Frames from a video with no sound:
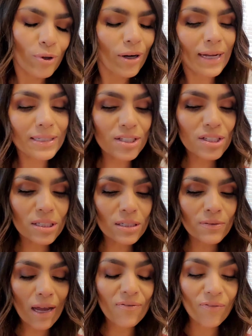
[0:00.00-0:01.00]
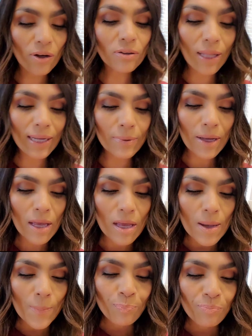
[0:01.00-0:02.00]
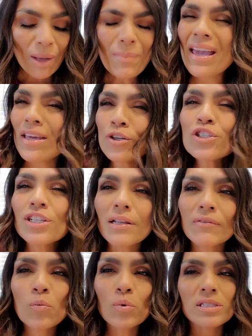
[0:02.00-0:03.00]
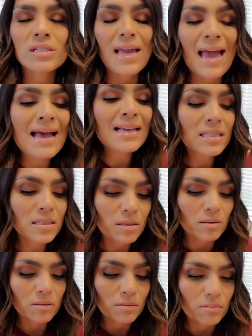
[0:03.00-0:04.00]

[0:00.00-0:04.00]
Well, I felt like my energy level wasn't as